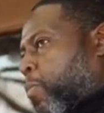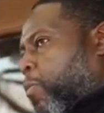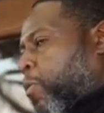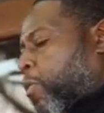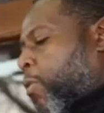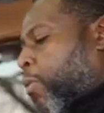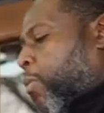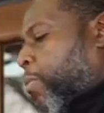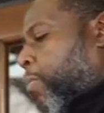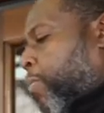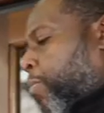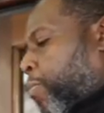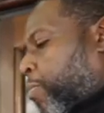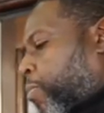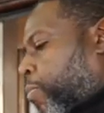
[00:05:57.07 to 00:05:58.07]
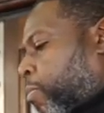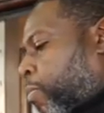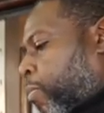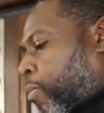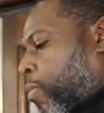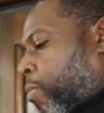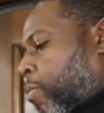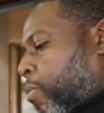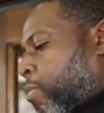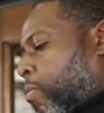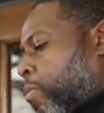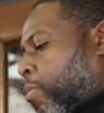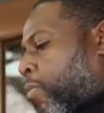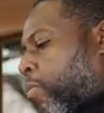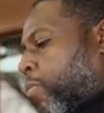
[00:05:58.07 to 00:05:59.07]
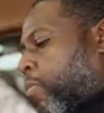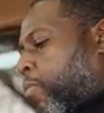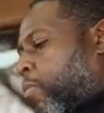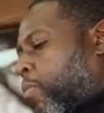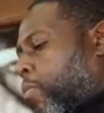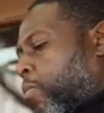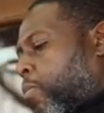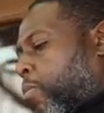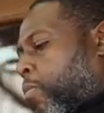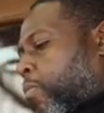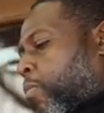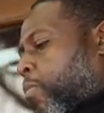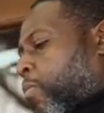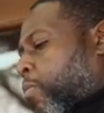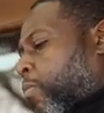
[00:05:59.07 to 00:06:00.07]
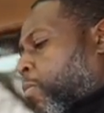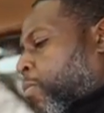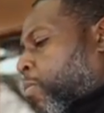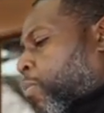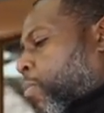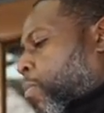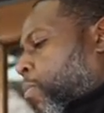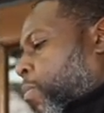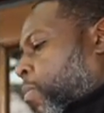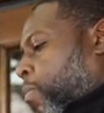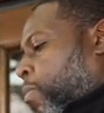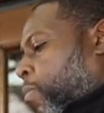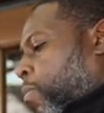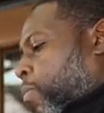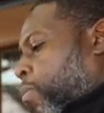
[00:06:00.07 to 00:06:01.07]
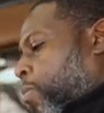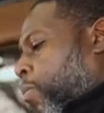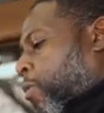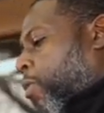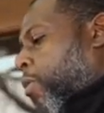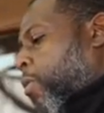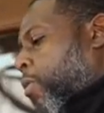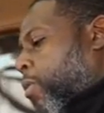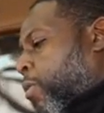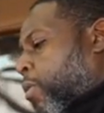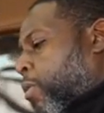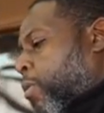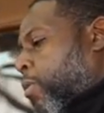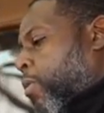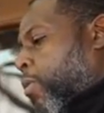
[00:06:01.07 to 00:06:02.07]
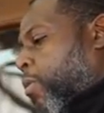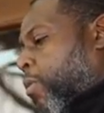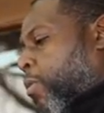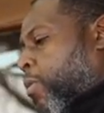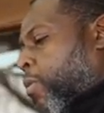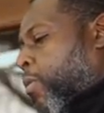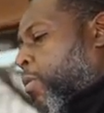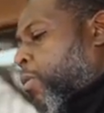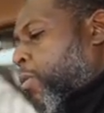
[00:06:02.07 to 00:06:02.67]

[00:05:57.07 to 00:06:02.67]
[no speech]